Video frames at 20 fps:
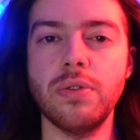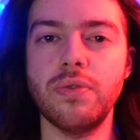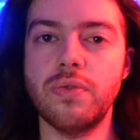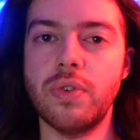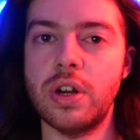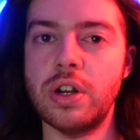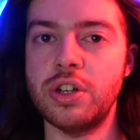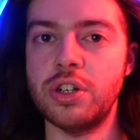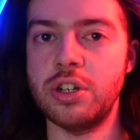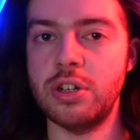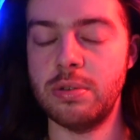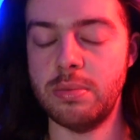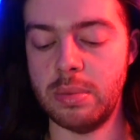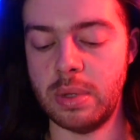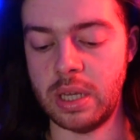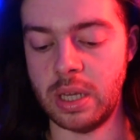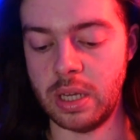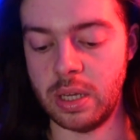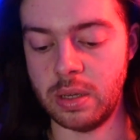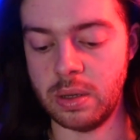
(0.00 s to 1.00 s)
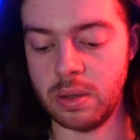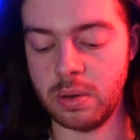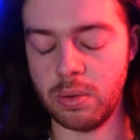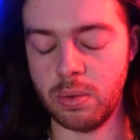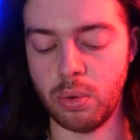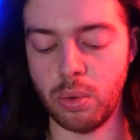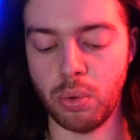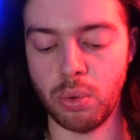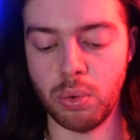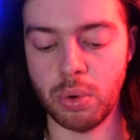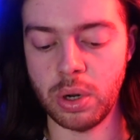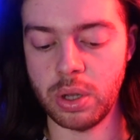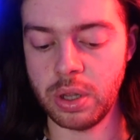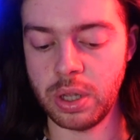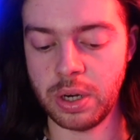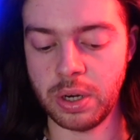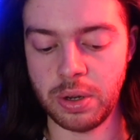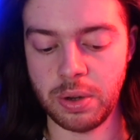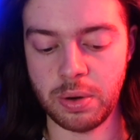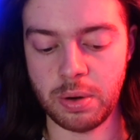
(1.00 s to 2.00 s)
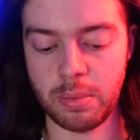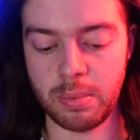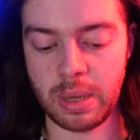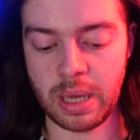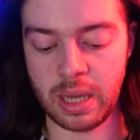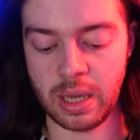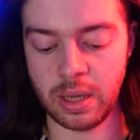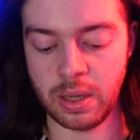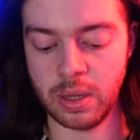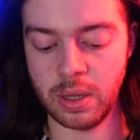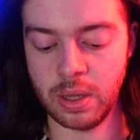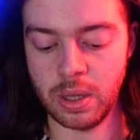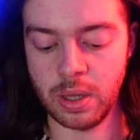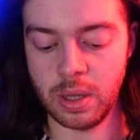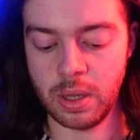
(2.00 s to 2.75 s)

fresh to me or really new to me,